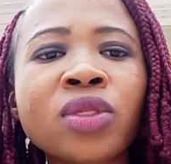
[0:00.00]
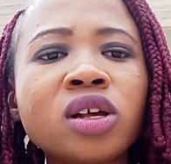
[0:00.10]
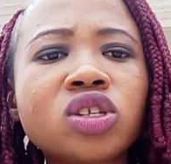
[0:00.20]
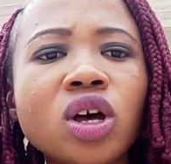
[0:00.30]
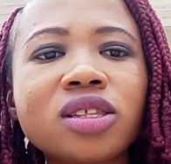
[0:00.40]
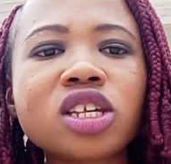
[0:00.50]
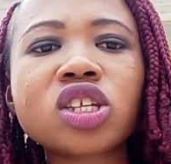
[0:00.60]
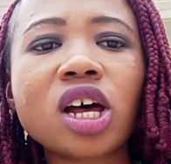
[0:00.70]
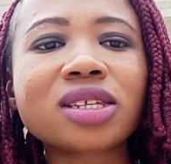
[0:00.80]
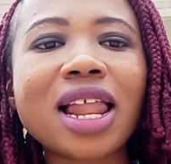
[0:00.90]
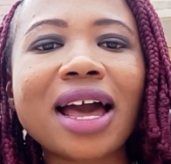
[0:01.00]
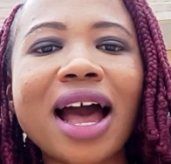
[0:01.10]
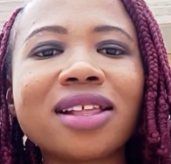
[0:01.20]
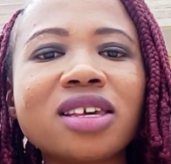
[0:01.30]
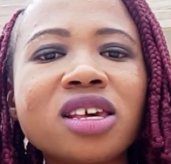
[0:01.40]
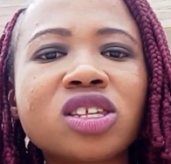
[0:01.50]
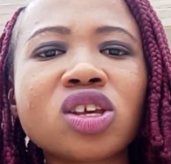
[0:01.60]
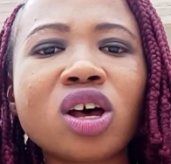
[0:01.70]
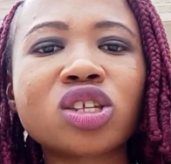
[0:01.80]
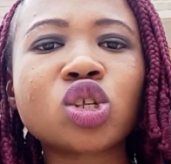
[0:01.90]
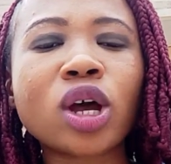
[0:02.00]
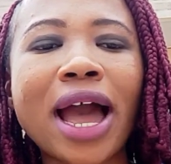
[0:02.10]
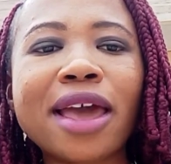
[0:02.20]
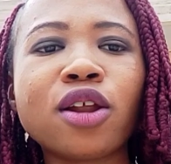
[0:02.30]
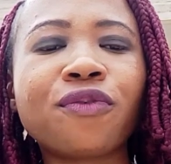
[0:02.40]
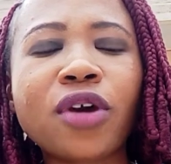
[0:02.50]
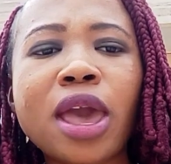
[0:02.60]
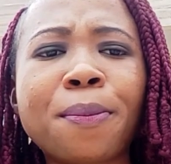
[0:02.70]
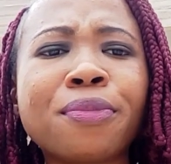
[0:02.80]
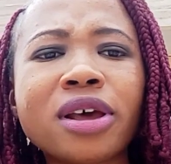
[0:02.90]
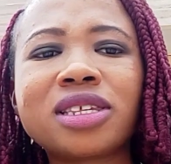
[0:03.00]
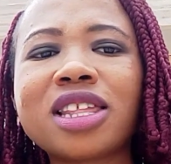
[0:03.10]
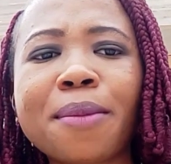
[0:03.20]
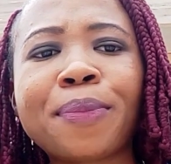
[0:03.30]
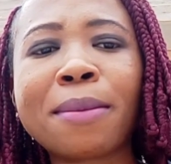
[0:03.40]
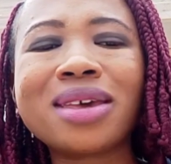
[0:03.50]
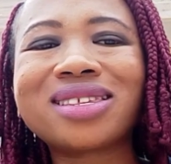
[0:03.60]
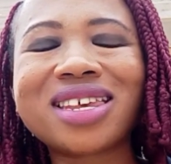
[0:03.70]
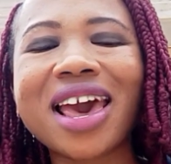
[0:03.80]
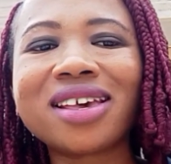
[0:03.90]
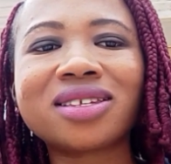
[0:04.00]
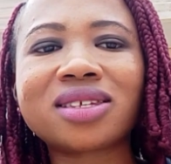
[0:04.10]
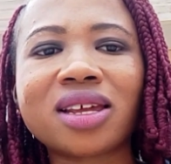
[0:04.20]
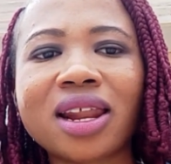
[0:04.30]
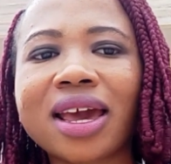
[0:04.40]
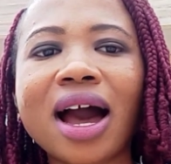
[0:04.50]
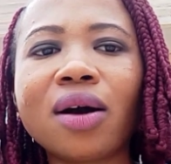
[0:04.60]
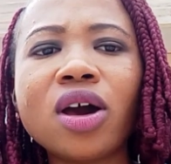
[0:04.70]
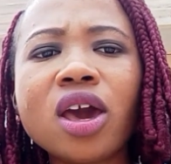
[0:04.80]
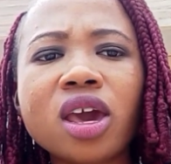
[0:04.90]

So this consular card is also kind of a resident permit here in Senegal.